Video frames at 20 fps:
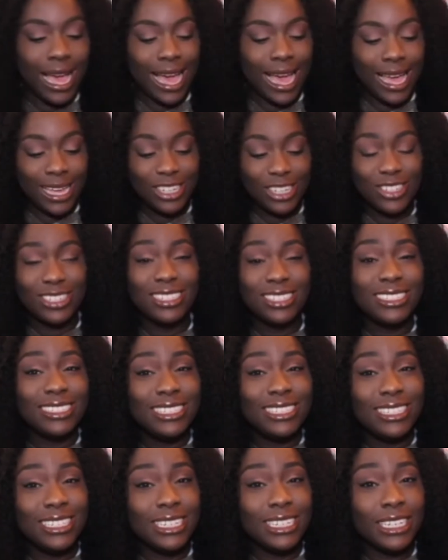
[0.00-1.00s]
I actually
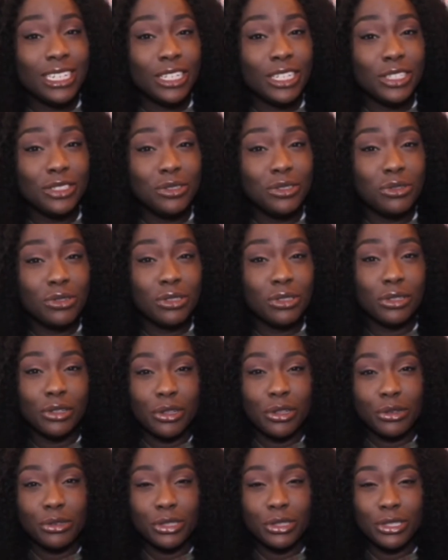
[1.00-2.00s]
didn't use the
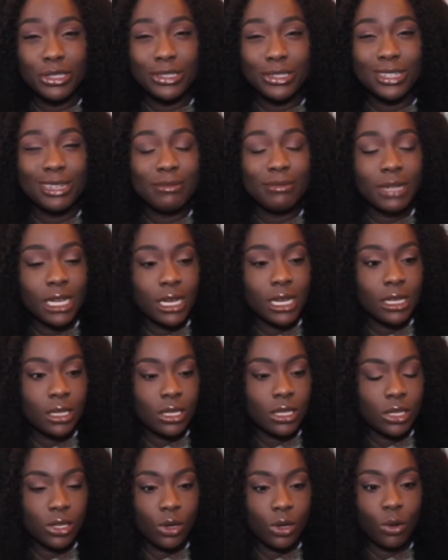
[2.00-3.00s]
closure. I'm not
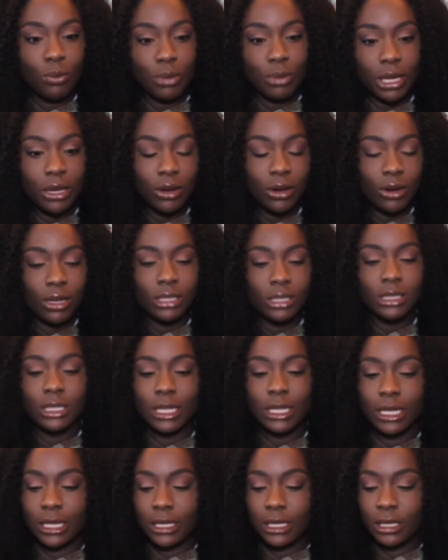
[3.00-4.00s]
so big on
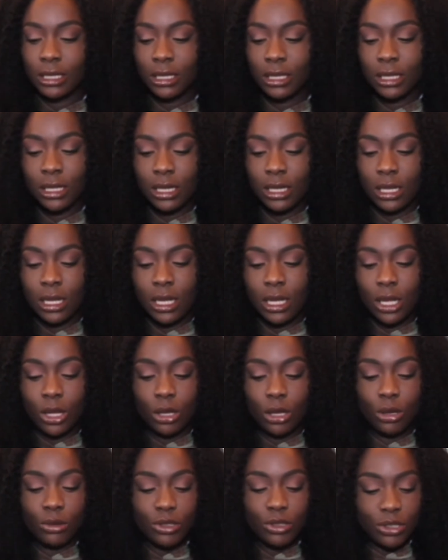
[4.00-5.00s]
like
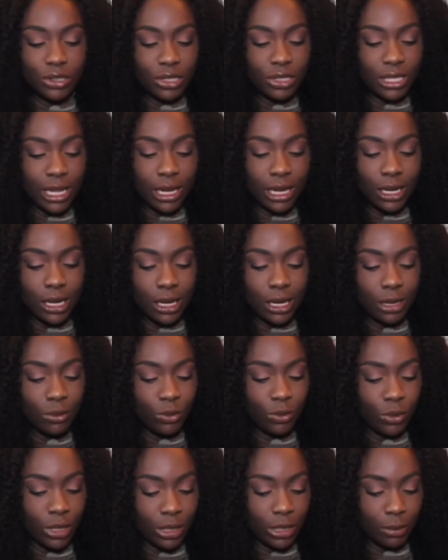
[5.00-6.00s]
closures that
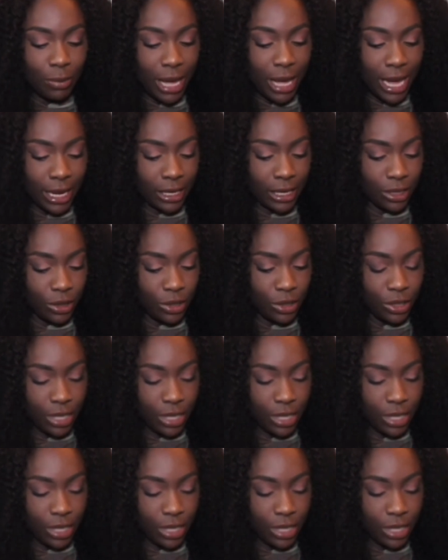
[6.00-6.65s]
come with packaged